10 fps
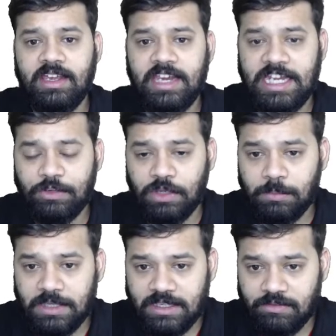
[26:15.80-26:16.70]
it will
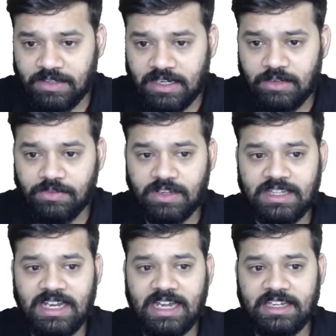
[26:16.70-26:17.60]
be difficult for the
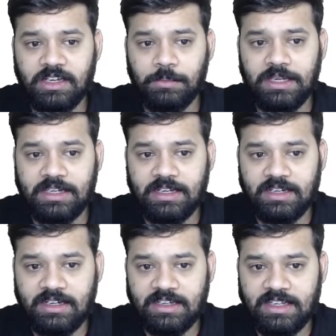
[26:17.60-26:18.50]
Latin American
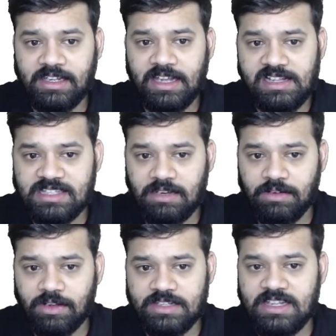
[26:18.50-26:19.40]
country. El
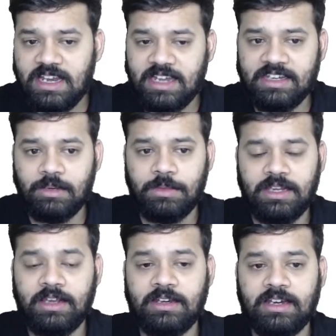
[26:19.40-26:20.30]
Salvador is a Latin
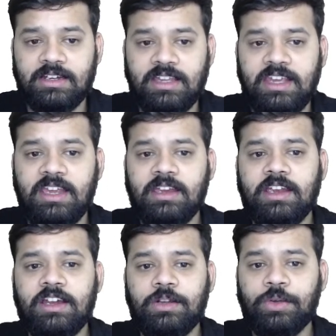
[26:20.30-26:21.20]
American country
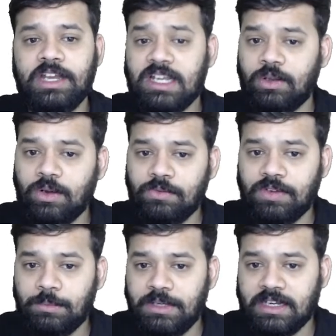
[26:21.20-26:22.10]
to get loan
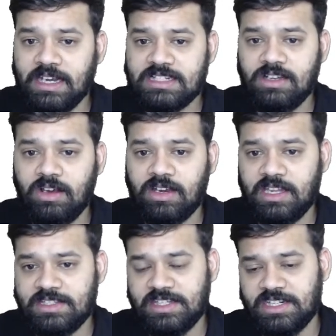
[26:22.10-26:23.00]
from international
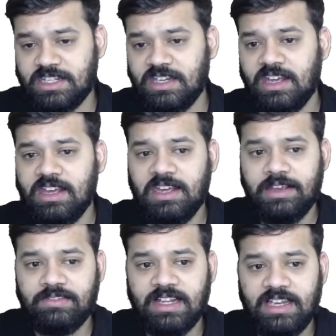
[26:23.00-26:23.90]
organization
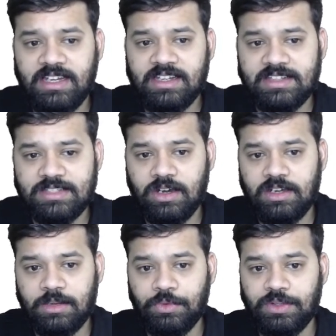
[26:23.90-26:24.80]
if the latter is not
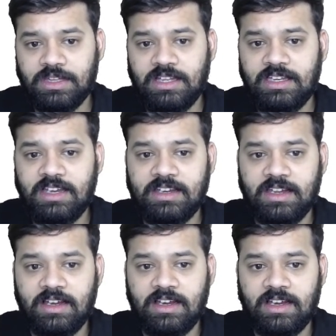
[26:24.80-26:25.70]
removing the
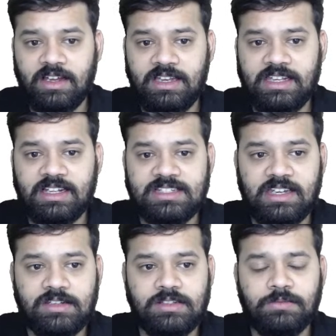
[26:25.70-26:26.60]
legal
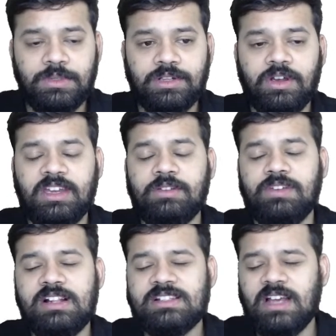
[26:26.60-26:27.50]
status of Bitcoin. If
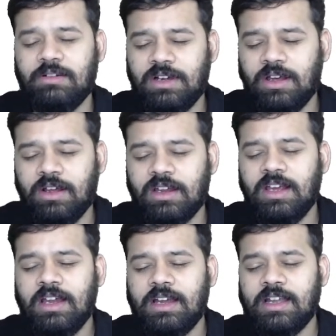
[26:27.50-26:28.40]
El Salvador
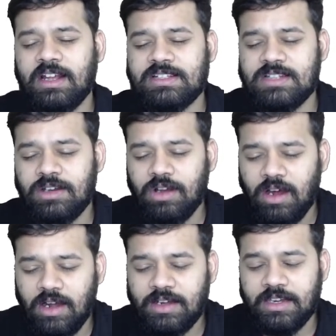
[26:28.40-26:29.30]
does
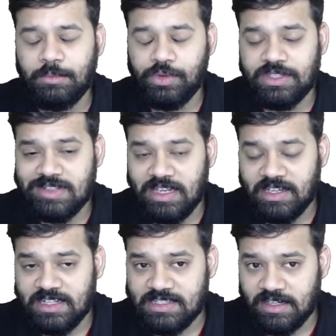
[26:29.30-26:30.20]
not remove this
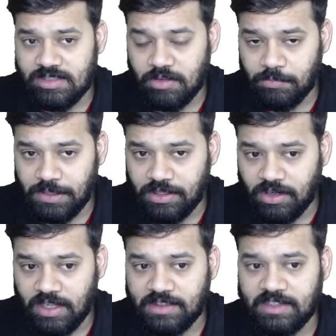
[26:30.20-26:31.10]
legal status of
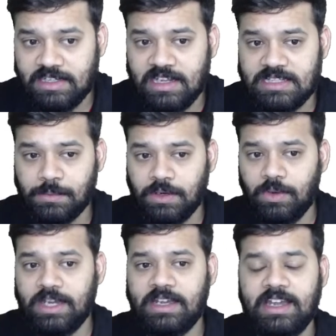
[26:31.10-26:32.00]
Bitcoin that it has
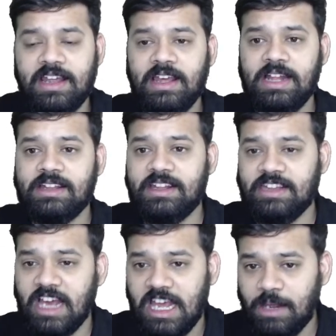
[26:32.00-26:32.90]
provided, then the
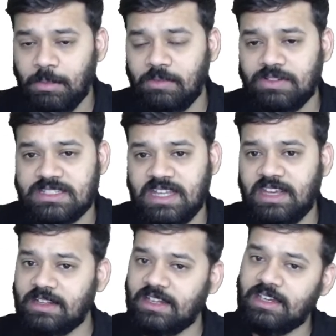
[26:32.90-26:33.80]
IMF is
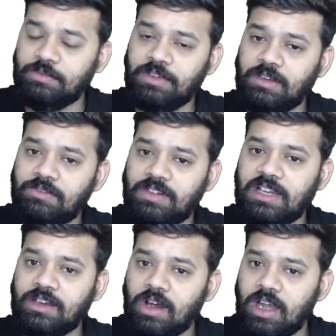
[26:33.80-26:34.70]
saying that we will
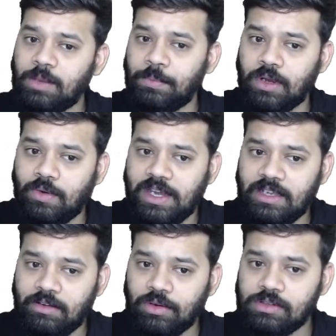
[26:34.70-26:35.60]
not provide
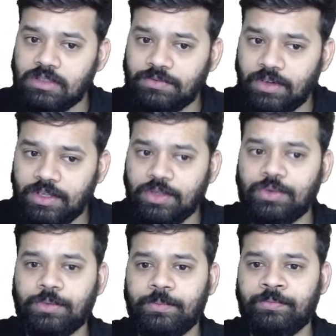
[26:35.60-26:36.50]
loans for you.